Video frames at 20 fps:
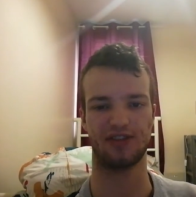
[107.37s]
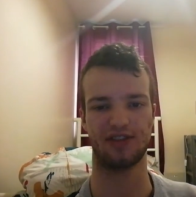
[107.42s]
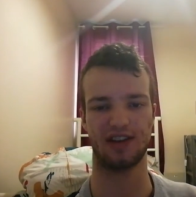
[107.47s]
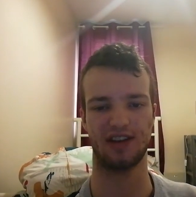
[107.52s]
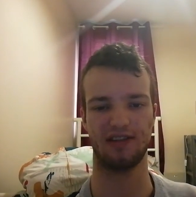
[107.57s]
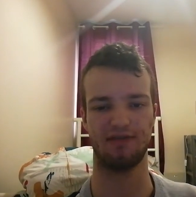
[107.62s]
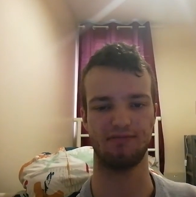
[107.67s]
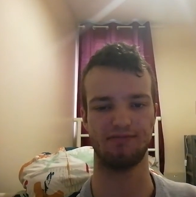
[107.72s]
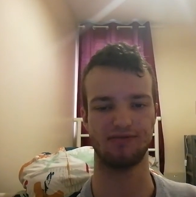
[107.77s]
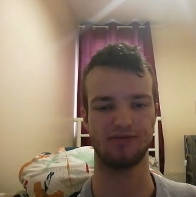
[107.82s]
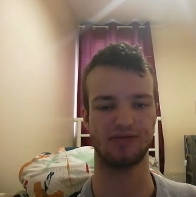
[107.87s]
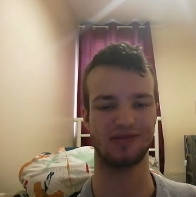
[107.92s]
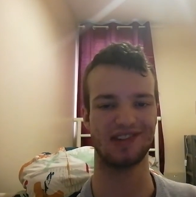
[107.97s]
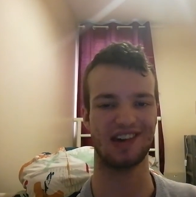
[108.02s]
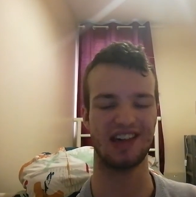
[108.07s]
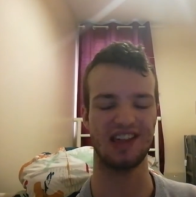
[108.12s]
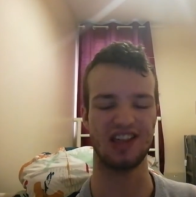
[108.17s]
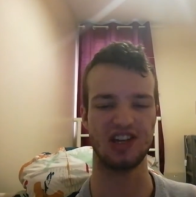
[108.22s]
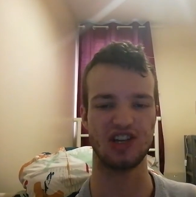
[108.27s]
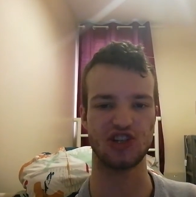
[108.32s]

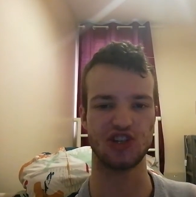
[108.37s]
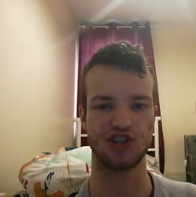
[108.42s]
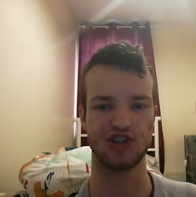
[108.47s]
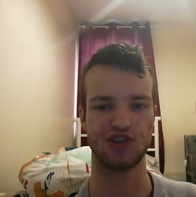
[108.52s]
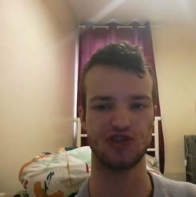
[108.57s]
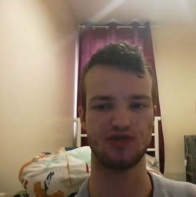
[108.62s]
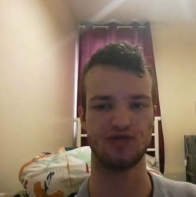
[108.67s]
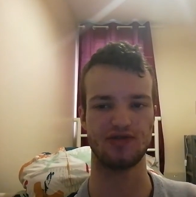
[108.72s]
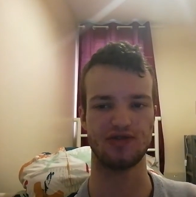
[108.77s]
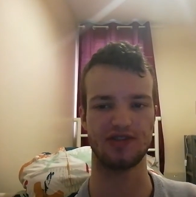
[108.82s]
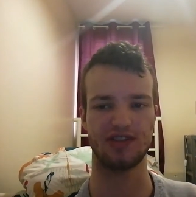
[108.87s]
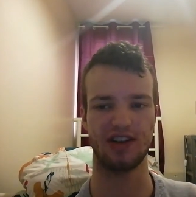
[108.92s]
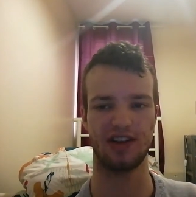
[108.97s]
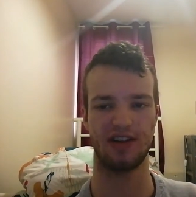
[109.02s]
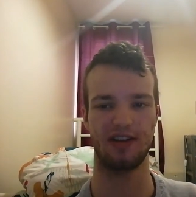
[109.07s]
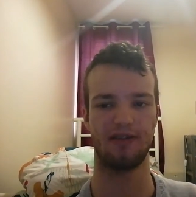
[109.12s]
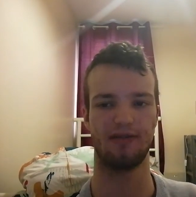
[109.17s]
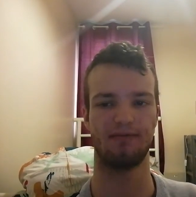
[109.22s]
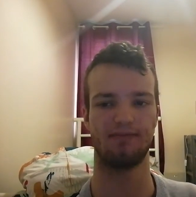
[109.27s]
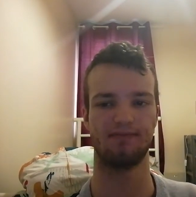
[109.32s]
daddy shoot.
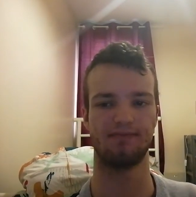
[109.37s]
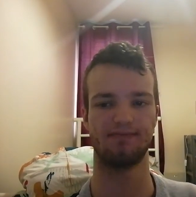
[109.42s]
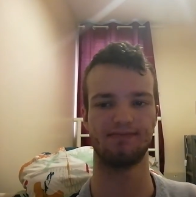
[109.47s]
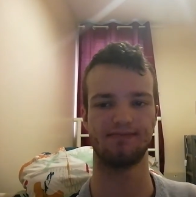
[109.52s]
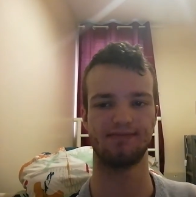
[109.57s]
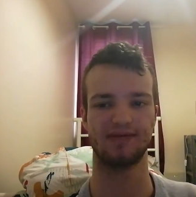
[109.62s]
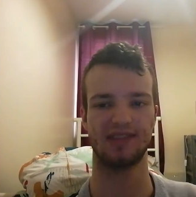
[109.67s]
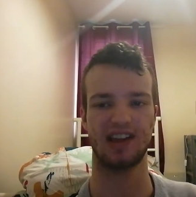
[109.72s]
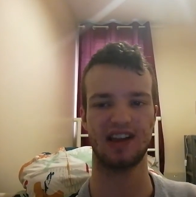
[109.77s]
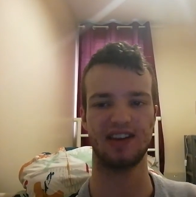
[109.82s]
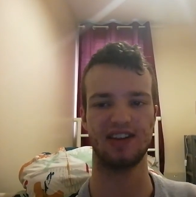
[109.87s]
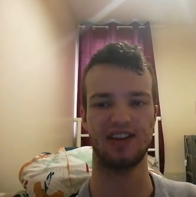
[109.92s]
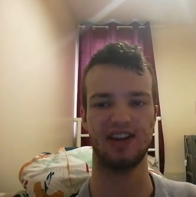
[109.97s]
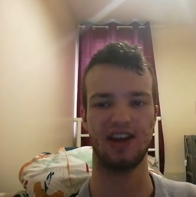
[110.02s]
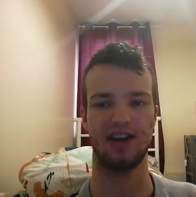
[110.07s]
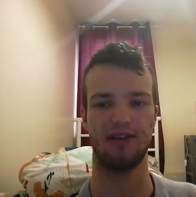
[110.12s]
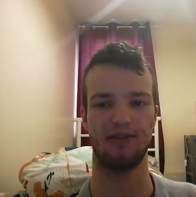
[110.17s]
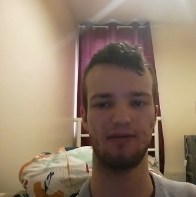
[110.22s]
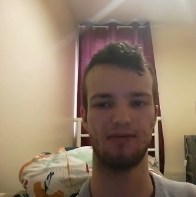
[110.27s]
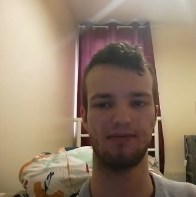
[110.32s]
Thank
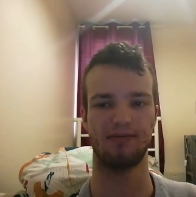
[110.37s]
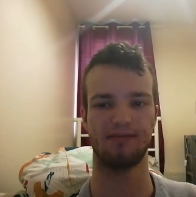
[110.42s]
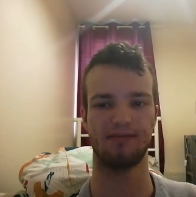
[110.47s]
you.